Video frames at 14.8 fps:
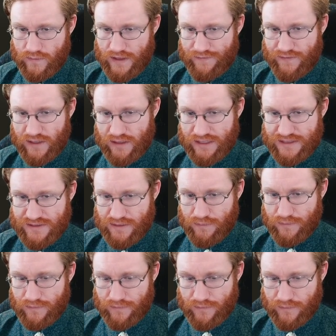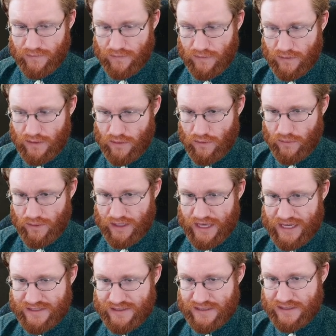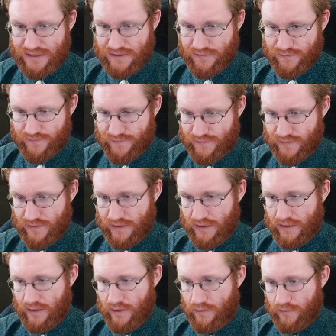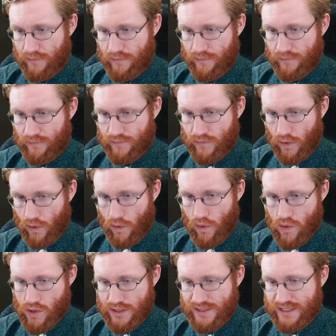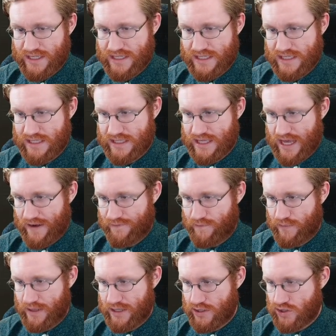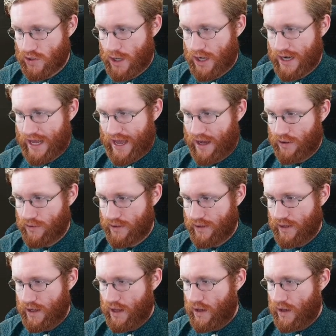Definitely some, cases of horses that have been drawn out.